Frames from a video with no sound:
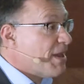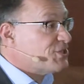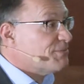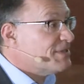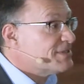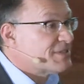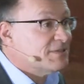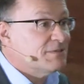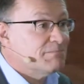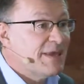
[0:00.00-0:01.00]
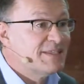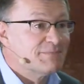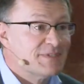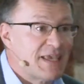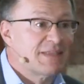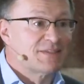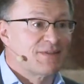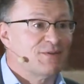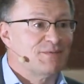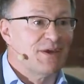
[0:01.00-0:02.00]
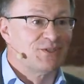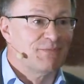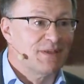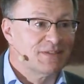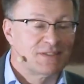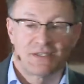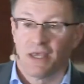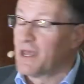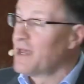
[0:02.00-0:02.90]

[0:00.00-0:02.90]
measurements and made some sense of those measurements,